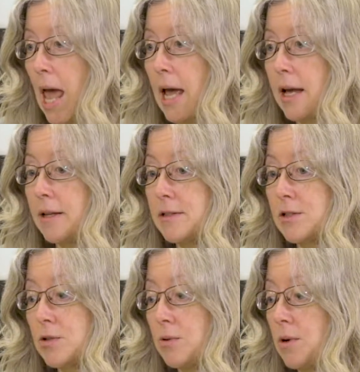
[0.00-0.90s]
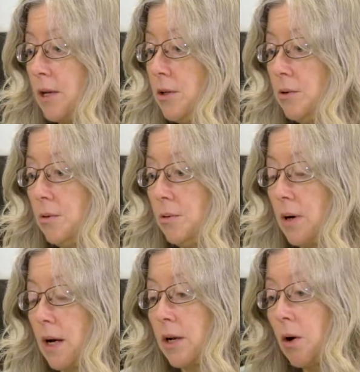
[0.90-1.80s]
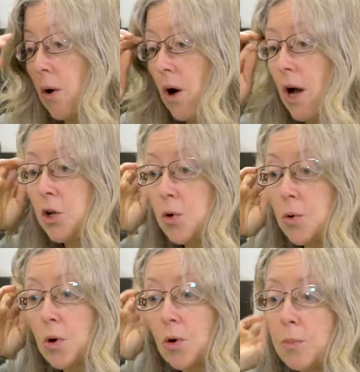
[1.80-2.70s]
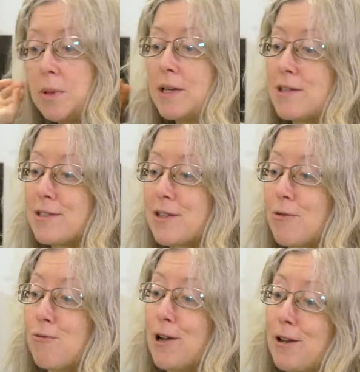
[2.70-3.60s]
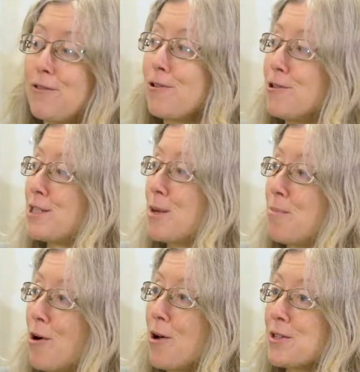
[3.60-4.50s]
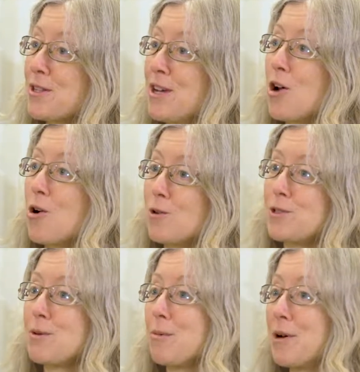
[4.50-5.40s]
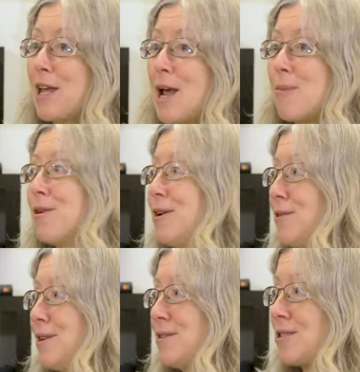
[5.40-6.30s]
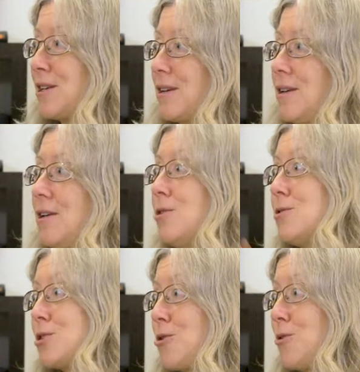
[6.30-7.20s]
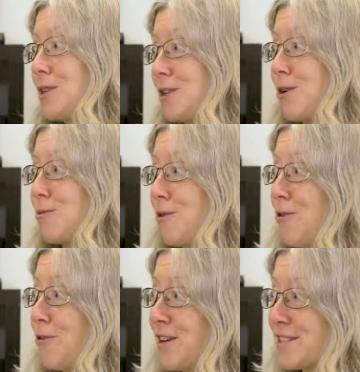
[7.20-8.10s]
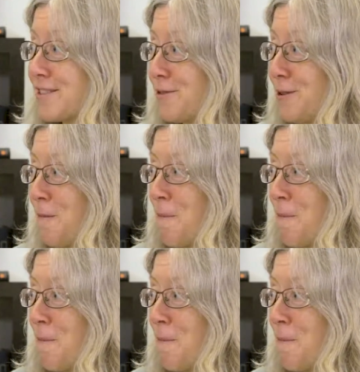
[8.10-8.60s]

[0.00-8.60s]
And so I knew her because a friend of hers had bought her some of my camera earrings like years ago at the Ottawa Folk Festival.